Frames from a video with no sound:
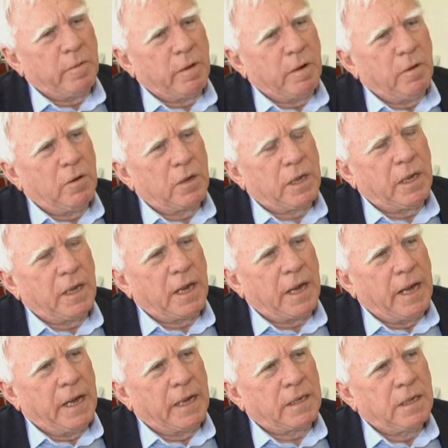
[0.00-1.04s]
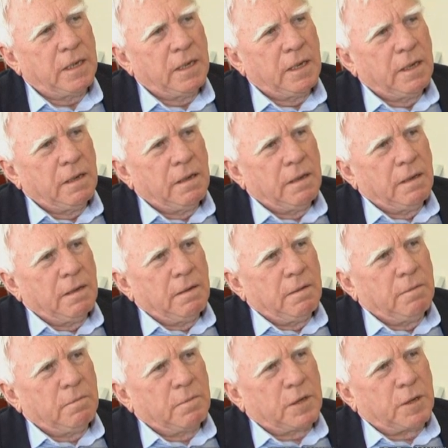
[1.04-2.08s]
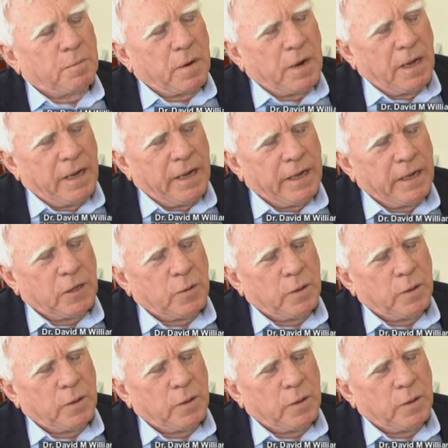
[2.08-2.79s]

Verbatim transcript: We are looking at supplying